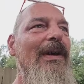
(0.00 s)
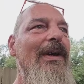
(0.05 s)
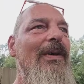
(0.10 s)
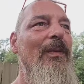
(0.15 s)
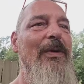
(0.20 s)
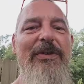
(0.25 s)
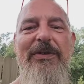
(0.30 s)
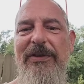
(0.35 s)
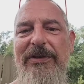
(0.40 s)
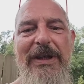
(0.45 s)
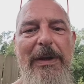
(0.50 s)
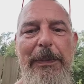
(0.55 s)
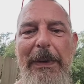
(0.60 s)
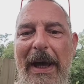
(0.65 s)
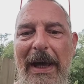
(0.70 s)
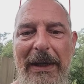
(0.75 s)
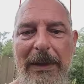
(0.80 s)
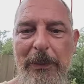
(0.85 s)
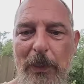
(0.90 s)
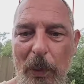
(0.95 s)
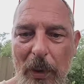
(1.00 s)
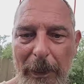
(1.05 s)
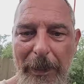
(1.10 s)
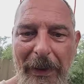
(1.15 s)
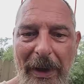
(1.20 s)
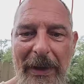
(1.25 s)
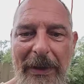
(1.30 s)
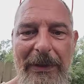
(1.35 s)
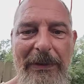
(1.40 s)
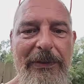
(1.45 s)
we just keep adding more
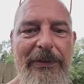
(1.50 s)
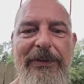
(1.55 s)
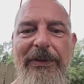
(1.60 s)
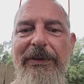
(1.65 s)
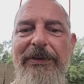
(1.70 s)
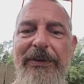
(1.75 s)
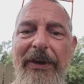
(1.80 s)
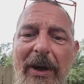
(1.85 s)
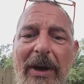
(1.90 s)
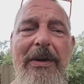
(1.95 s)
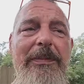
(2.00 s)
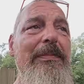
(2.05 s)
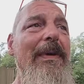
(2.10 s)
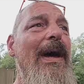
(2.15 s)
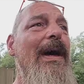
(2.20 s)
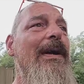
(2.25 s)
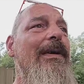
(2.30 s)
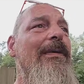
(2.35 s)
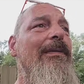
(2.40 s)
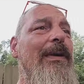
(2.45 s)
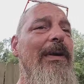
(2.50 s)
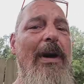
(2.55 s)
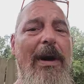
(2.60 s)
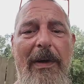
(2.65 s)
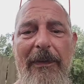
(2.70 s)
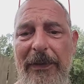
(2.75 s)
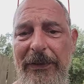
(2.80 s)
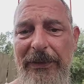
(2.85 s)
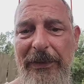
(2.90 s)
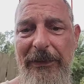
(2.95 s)
particles and dark matter and all
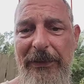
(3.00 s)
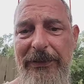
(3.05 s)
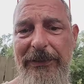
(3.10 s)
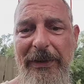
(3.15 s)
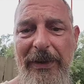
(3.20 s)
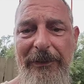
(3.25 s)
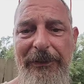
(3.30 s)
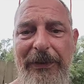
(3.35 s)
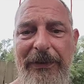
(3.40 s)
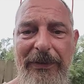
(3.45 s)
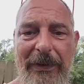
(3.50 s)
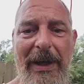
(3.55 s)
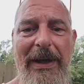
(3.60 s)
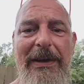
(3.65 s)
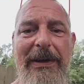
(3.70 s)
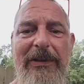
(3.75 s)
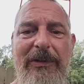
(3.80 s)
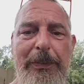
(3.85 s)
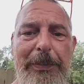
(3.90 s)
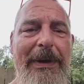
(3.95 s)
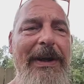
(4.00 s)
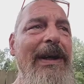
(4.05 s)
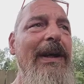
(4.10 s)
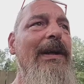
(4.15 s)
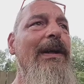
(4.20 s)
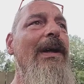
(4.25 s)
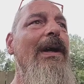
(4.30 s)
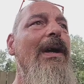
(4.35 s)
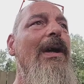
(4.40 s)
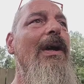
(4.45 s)
this other stuff to try and explain
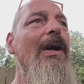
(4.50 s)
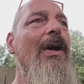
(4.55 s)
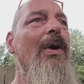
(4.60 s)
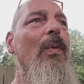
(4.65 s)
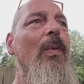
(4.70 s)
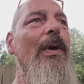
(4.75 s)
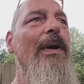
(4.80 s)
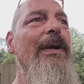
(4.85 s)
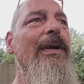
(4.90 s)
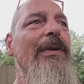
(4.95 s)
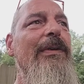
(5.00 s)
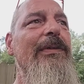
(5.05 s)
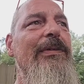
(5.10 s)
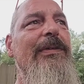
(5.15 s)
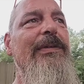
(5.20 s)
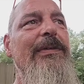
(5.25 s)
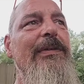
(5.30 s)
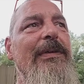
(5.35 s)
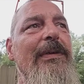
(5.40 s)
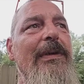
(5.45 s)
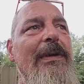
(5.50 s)
what is